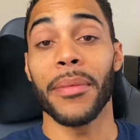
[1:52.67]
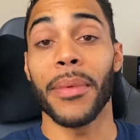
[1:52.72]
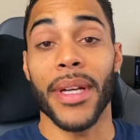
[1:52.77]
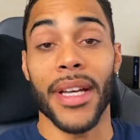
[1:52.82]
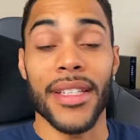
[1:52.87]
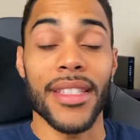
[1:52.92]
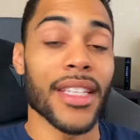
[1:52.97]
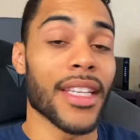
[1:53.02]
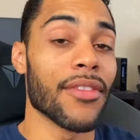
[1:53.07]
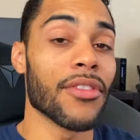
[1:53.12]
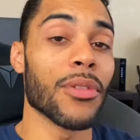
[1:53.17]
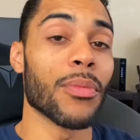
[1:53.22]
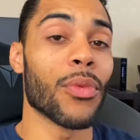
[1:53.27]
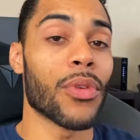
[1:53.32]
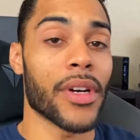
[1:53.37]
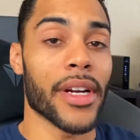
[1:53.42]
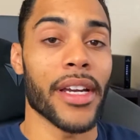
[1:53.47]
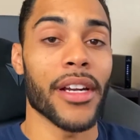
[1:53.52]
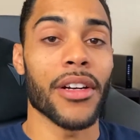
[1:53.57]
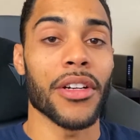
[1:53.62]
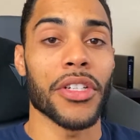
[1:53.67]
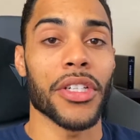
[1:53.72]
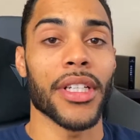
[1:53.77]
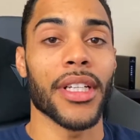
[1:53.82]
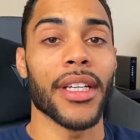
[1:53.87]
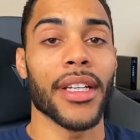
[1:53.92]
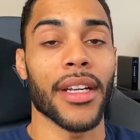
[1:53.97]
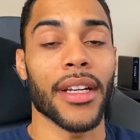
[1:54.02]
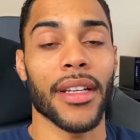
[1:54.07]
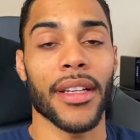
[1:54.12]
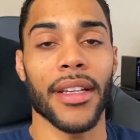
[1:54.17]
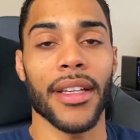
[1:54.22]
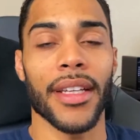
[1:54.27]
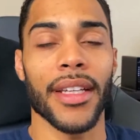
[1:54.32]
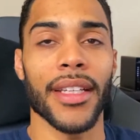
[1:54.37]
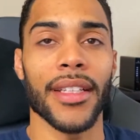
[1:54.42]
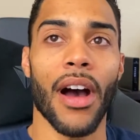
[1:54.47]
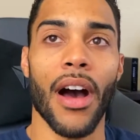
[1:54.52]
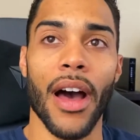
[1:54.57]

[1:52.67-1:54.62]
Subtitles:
because it gives you more energy and it